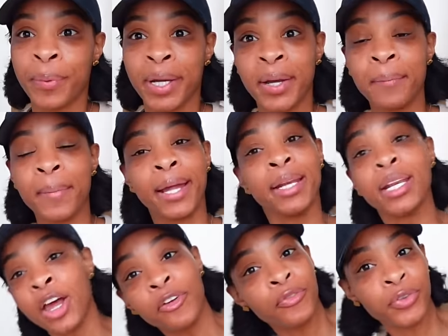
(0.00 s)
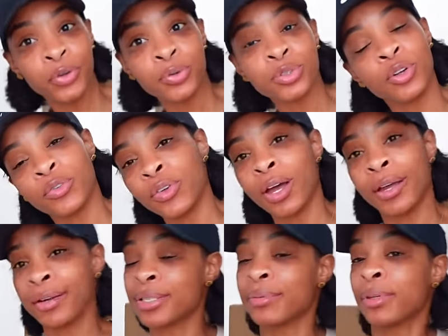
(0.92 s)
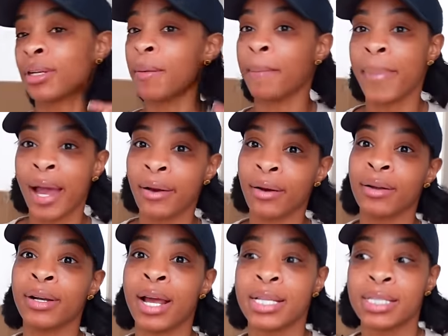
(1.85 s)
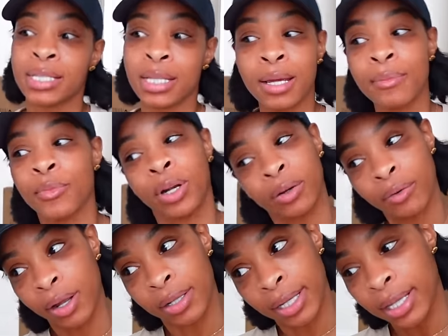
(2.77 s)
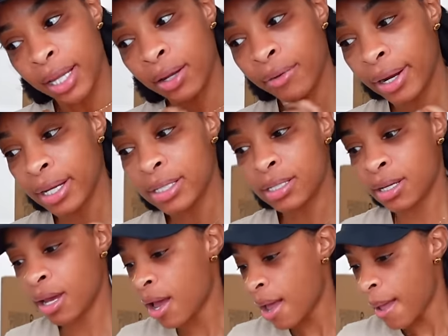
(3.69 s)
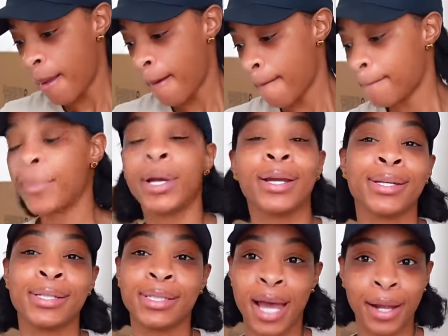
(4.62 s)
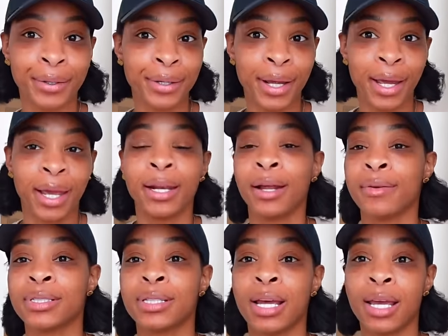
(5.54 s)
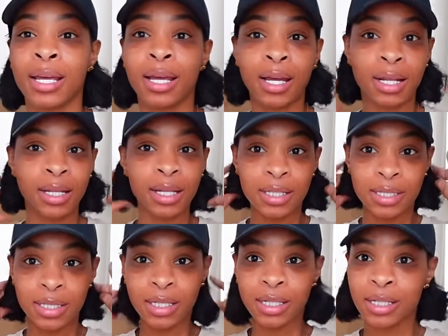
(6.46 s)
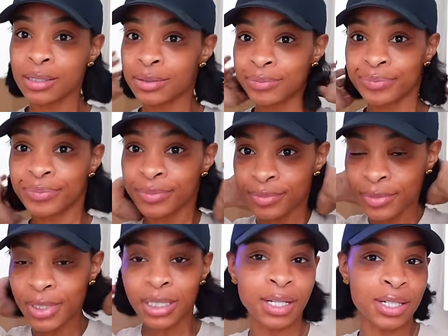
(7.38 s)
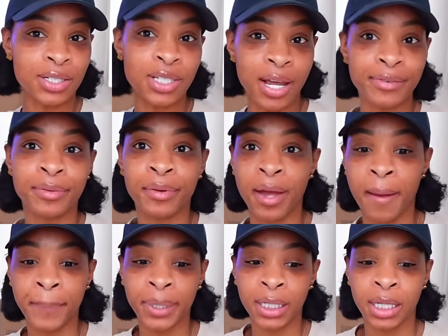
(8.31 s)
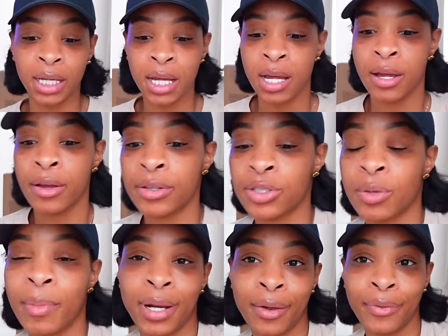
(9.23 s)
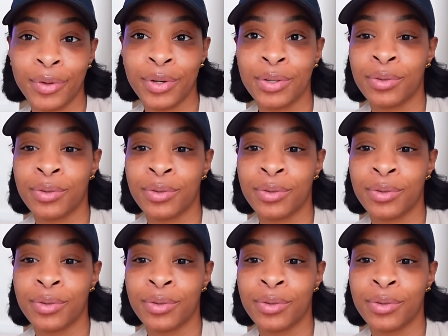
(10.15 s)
pick up my nephew, so if y'all hear something in the background, that's them running around like they crazy. But it's Saturday and I was like, listen, let's just have some company. So my nephew